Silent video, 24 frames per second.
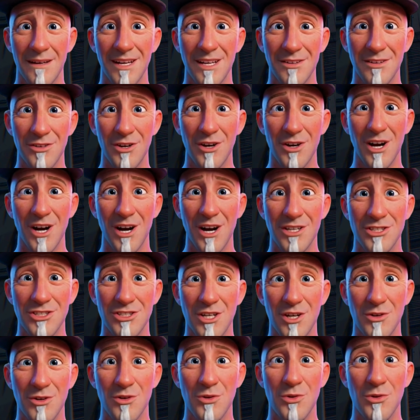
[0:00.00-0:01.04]
If you can't
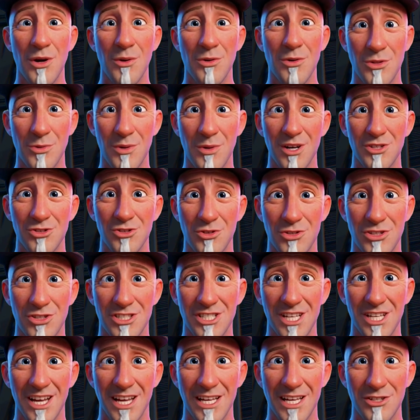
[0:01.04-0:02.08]
solve a room's puzzle
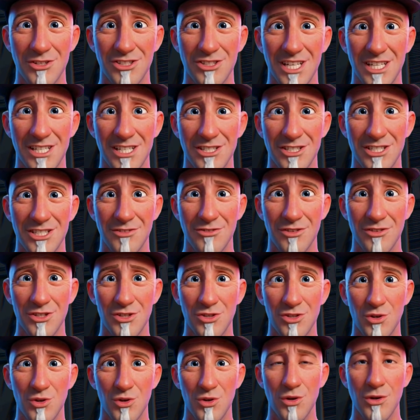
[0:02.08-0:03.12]
today, you take a different
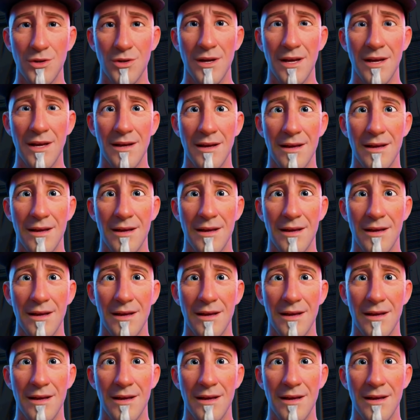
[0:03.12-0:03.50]
door.